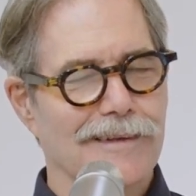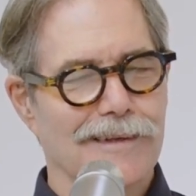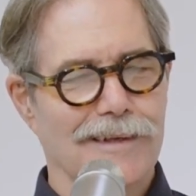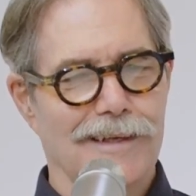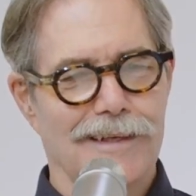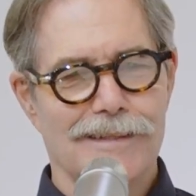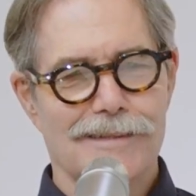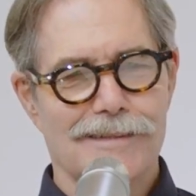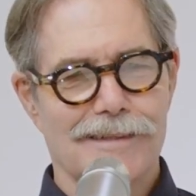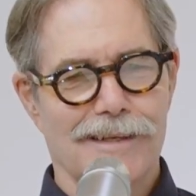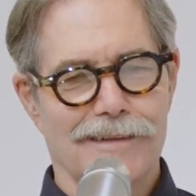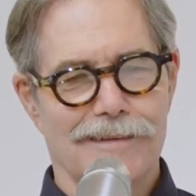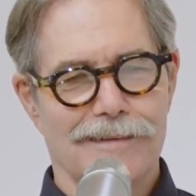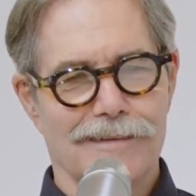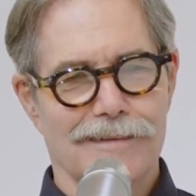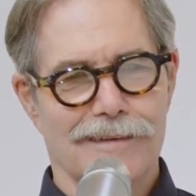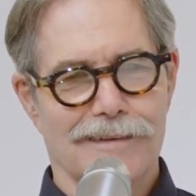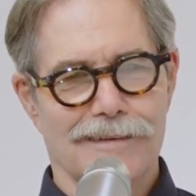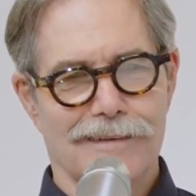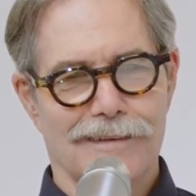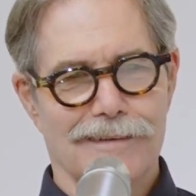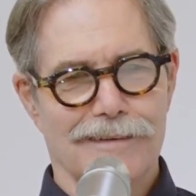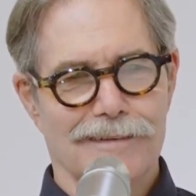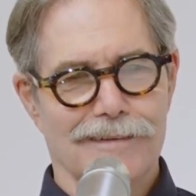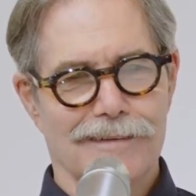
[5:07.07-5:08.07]
He said,
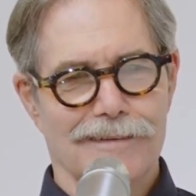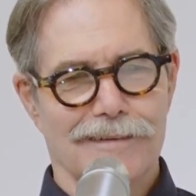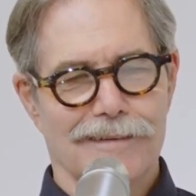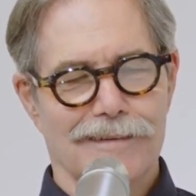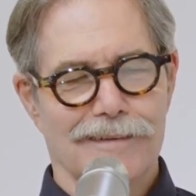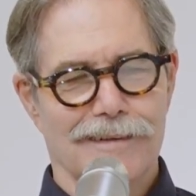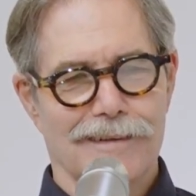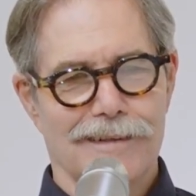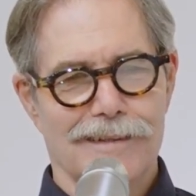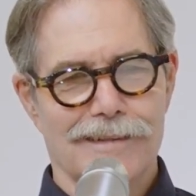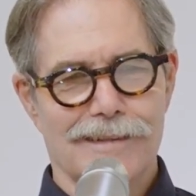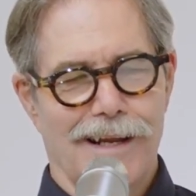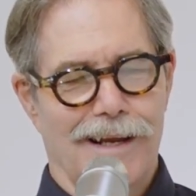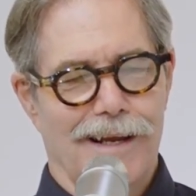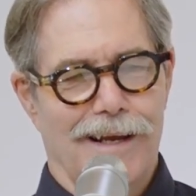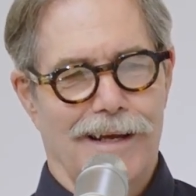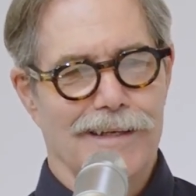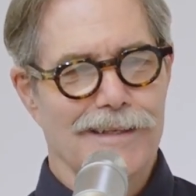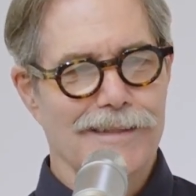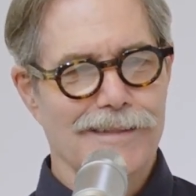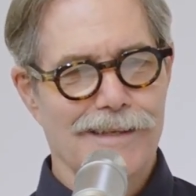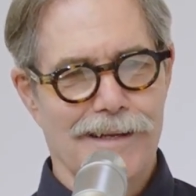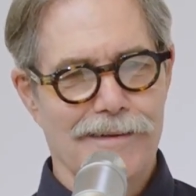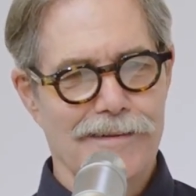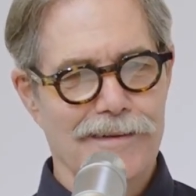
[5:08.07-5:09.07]

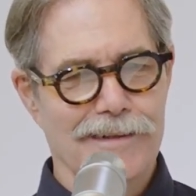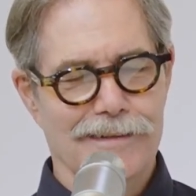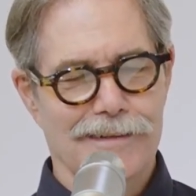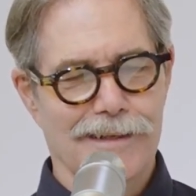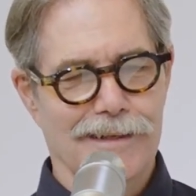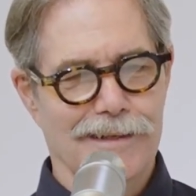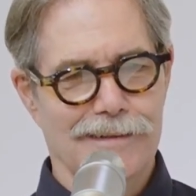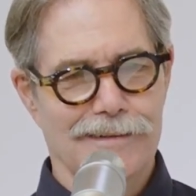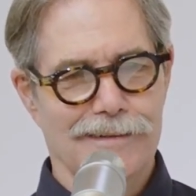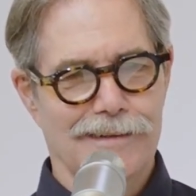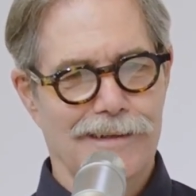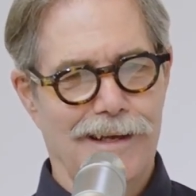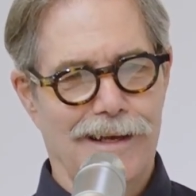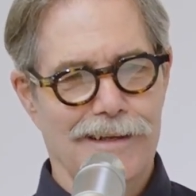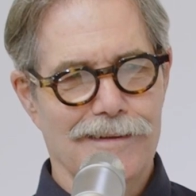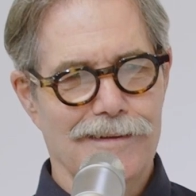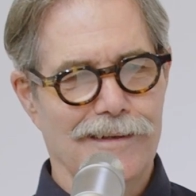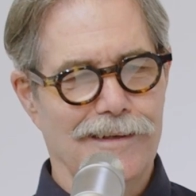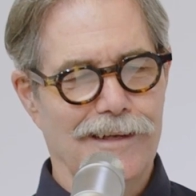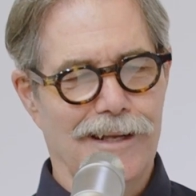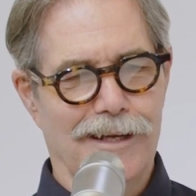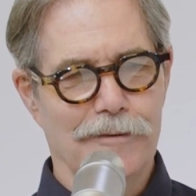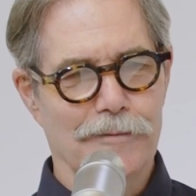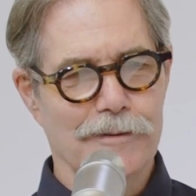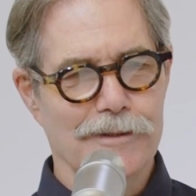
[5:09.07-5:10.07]
I think that Kathy
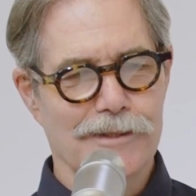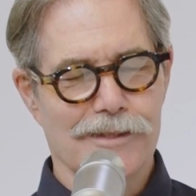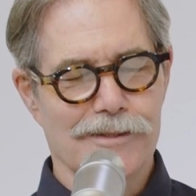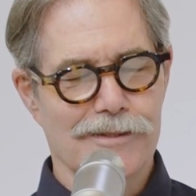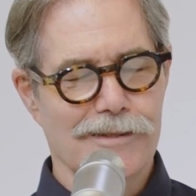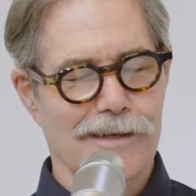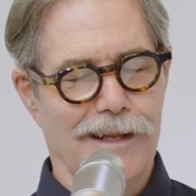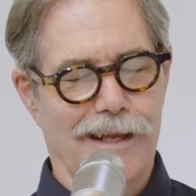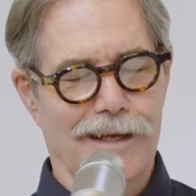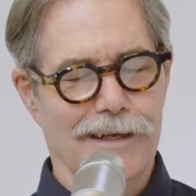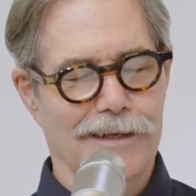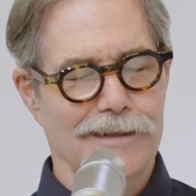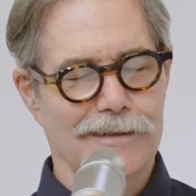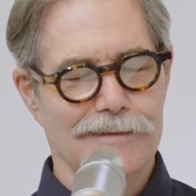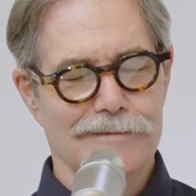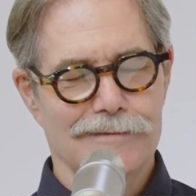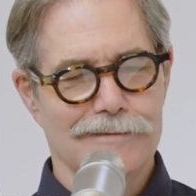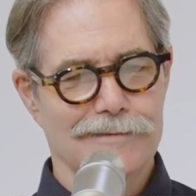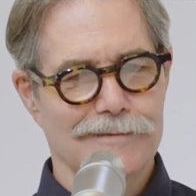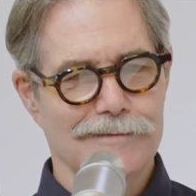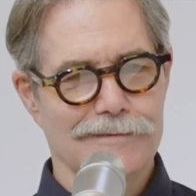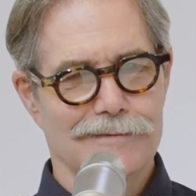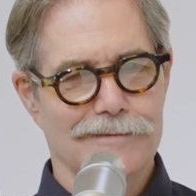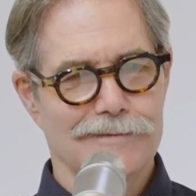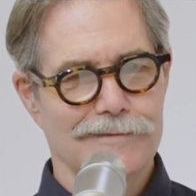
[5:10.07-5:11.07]
and I were just like,
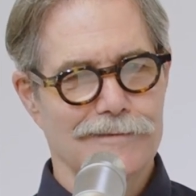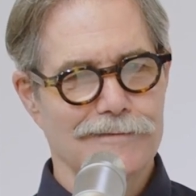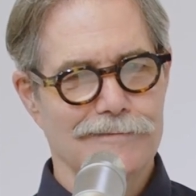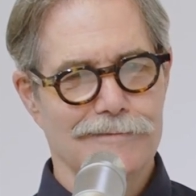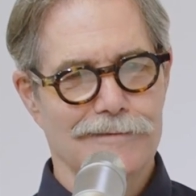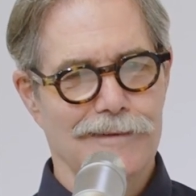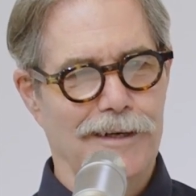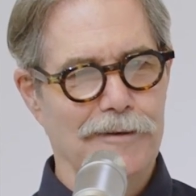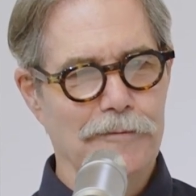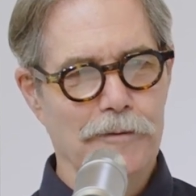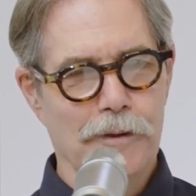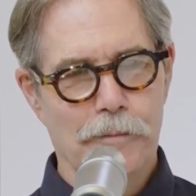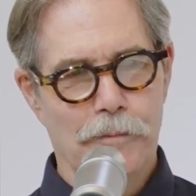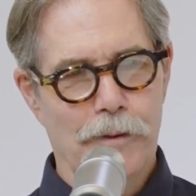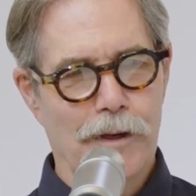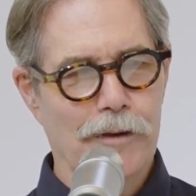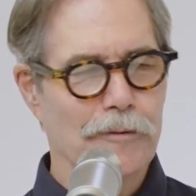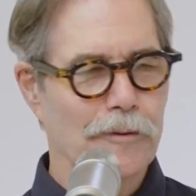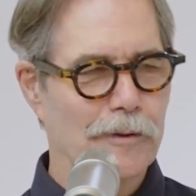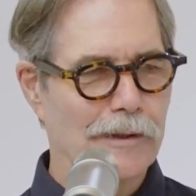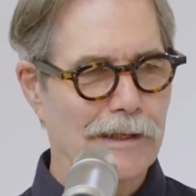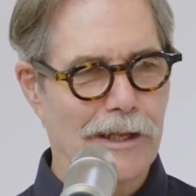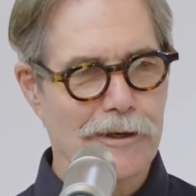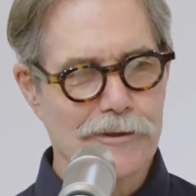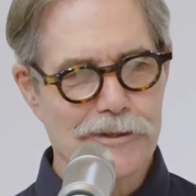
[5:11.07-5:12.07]
oh, we probably
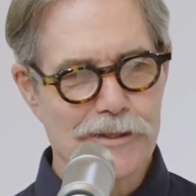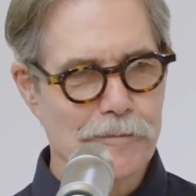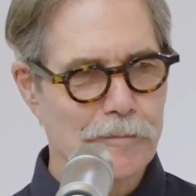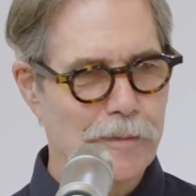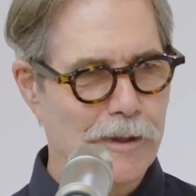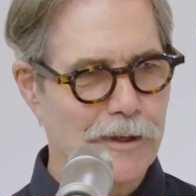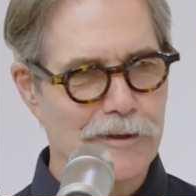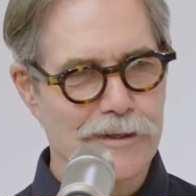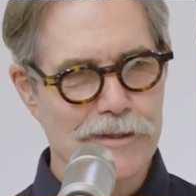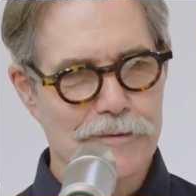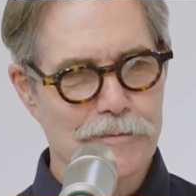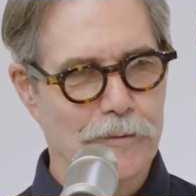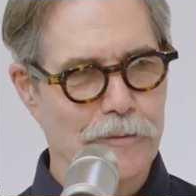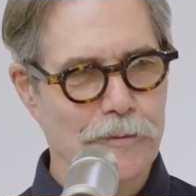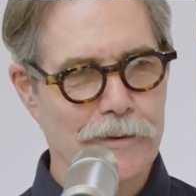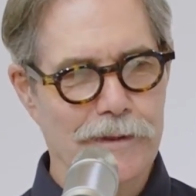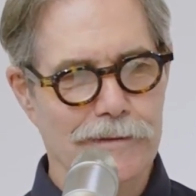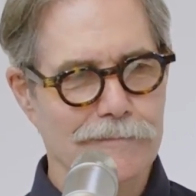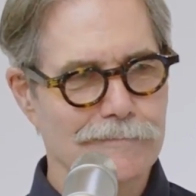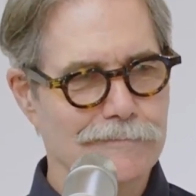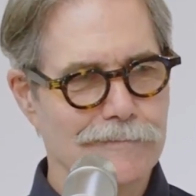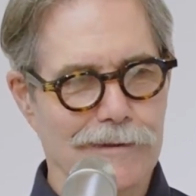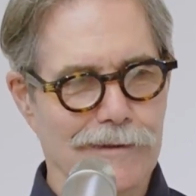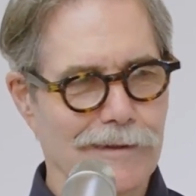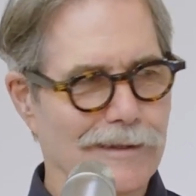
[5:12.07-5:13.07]
weren't lousy parents, but we
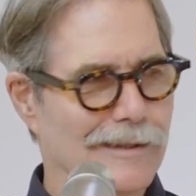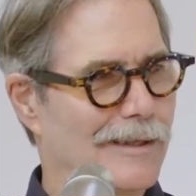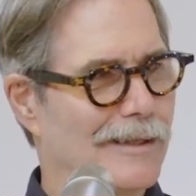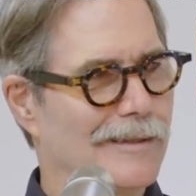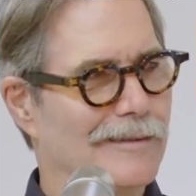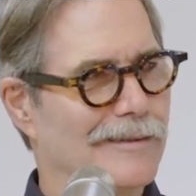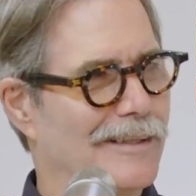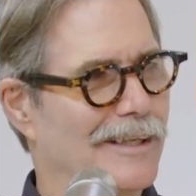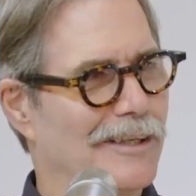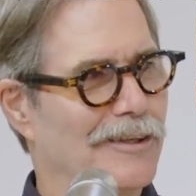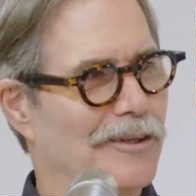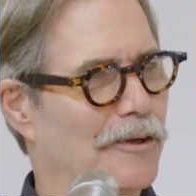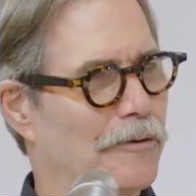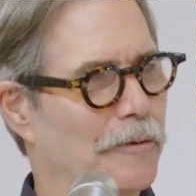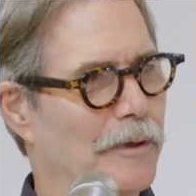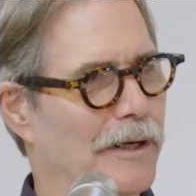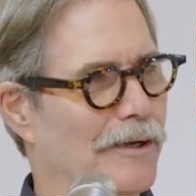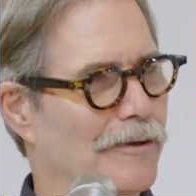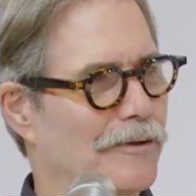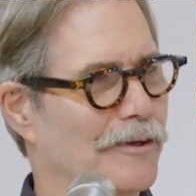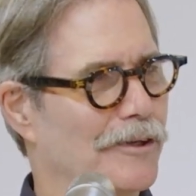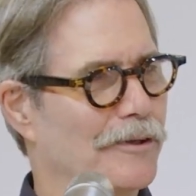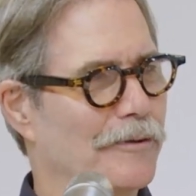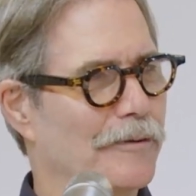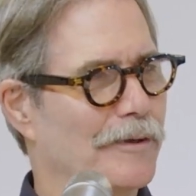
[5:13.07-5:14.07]
really didn't know what we
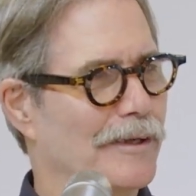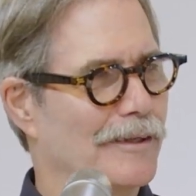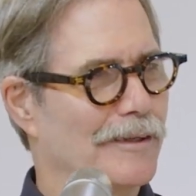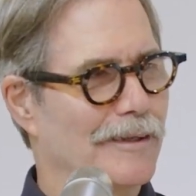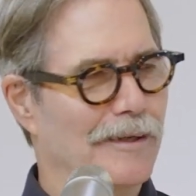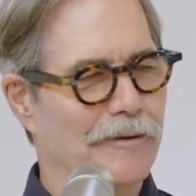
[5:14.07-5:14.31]
were doing.